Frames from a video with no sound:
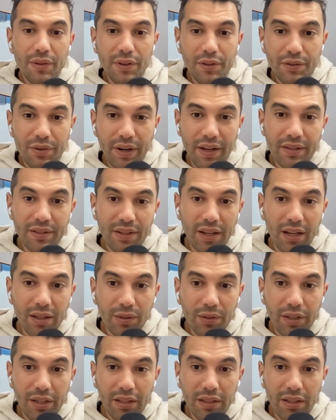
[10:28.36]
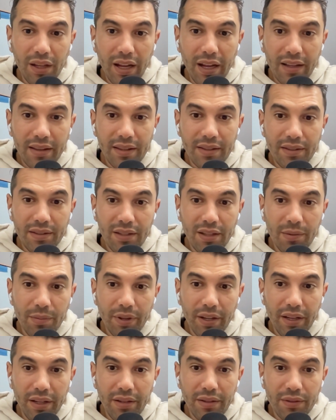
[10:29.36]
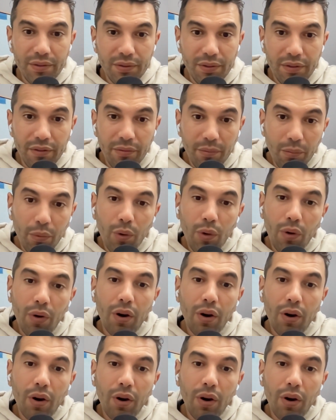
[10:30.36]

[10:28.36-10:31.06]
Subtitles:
trends are looking like there's going to be sort of more